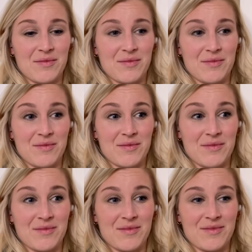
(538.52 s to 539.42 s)

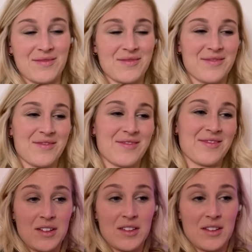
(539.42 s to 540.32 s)

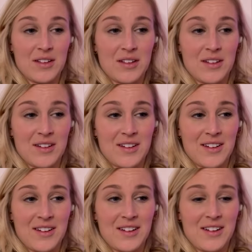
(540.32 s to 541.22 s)

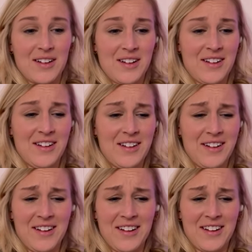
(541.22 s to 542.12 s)

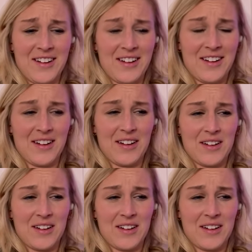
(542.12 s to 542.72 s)
[no speech]